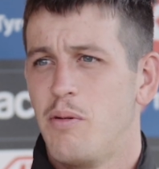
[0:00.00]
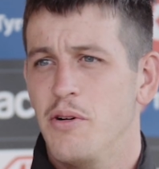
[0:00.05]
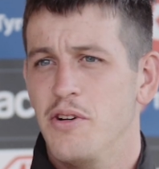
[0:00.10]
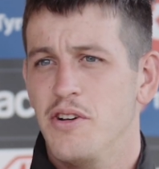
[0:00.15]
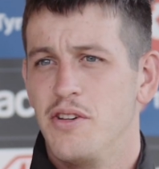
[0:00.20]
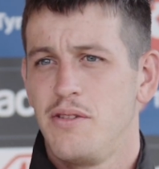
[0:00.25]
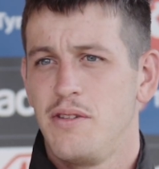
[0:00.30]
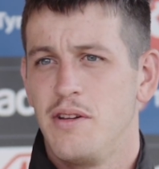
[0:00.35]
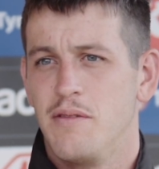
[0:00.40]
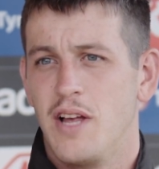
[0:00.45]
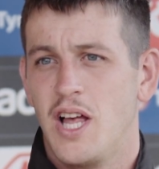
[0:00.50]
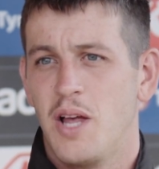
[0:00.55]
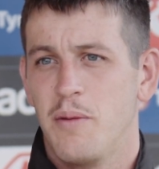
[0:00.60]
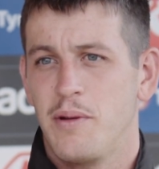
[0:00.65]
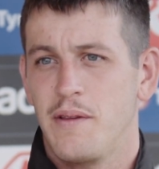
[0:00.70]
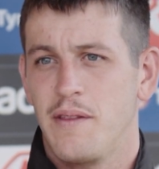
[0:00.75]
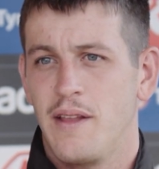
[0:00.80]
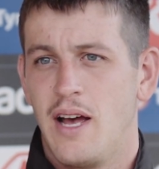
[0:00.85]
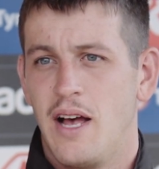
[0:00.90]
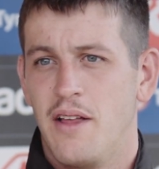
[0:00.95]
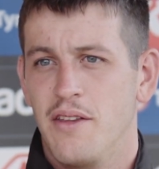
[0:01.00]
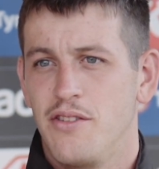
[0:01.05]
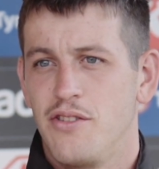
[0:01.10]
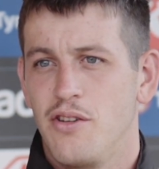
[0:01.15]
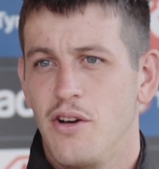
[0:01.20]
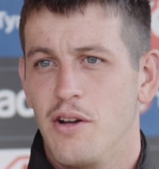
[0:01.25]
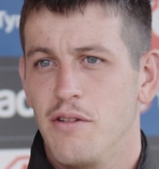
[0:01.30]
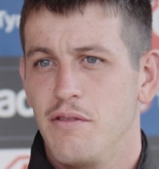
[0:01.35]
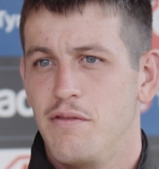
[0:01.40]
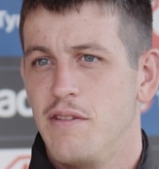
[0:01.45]
probably just developing that other
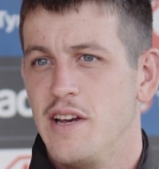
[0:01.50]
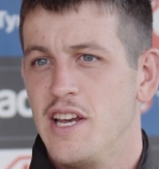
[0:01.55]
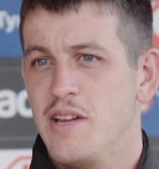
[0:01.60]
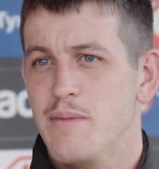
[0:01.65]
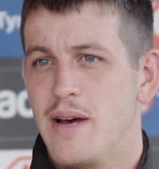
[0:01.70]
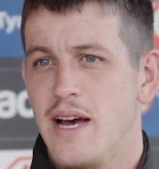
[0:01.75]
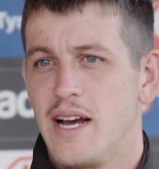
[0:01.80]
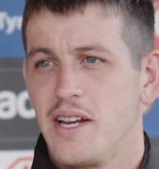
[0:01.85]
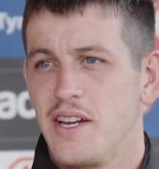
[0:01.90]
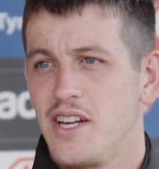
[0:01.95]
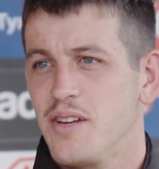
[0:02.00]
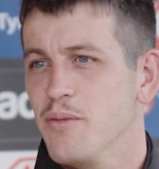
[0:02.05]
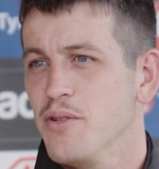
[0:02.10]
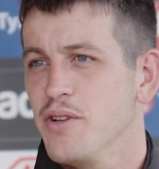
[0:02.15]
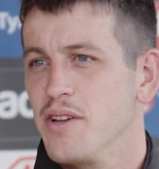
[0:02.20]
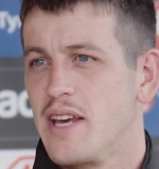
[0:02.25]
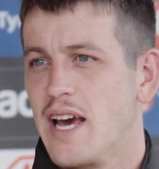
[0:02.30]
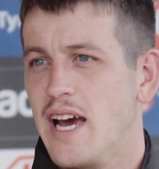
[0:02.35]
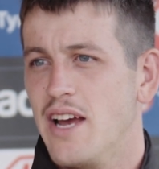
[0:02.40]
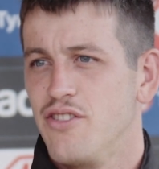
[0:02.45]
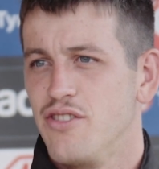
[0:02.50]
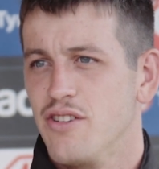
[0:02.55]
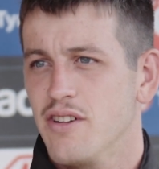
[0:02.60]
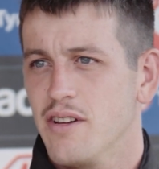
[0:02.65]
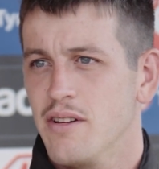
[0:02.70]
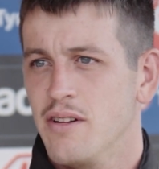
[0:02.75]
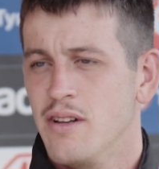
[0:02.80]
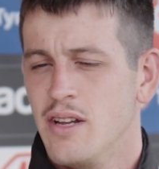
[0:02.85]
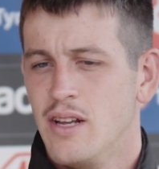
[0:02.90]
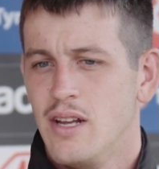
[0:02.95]
side of feedback and
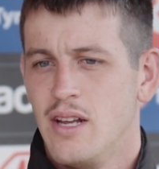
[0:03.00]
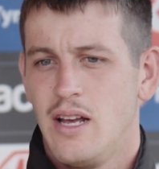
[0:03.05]
communication